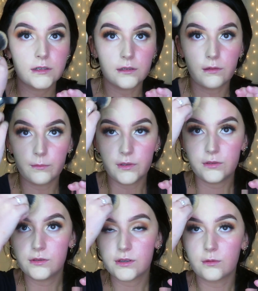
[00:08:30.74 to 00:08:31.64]
So I'm
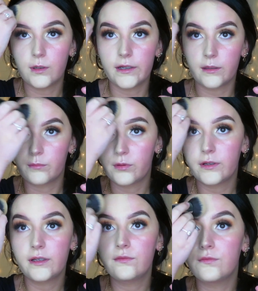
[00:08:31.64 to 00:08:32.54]
used to wearing
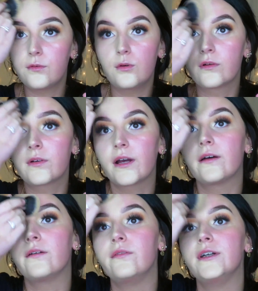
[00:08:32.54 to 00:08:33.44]
pretty full
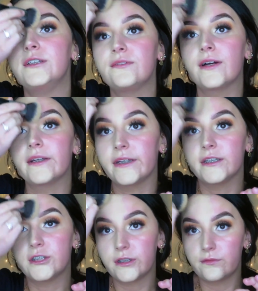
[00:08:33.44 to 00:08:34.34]
coverage
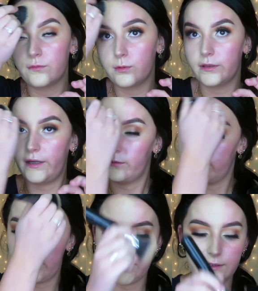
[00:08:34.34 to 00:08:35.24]
foundation for that
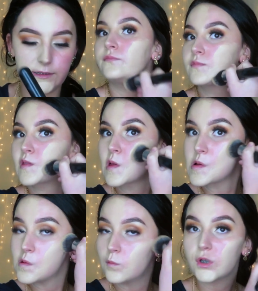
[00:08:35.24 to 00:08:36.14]
reason.
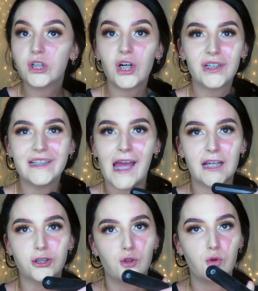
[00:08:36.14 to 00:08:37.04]
We're not a
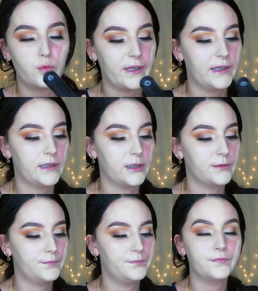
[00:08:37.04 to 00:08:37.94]
natural queen
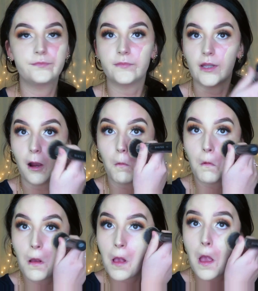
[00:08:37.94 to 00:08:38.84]
here, no.
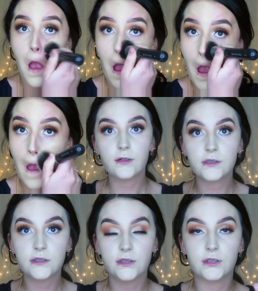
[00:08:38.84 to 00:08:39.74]

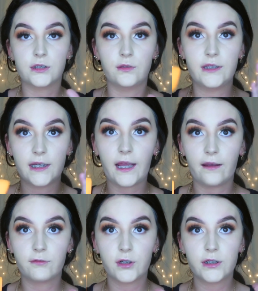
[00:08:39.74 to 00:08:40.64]
First, so then
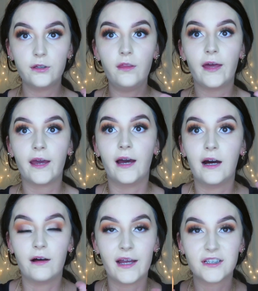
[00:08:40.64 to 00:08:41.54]
after I do that,
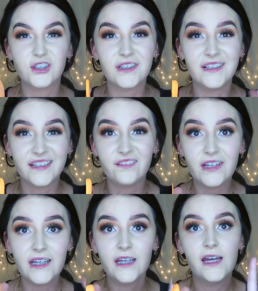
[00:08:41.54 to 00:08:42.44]
I'll actually leave
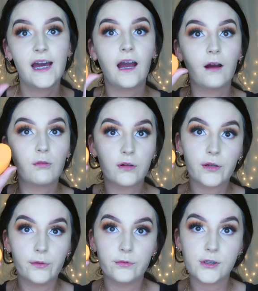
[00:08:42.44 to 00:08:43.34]
it. I
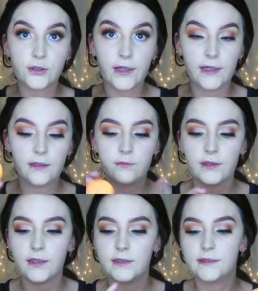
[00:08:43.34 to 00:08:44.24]
won't go straight in
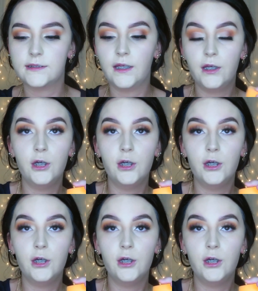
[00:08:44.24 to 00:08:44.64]
with this.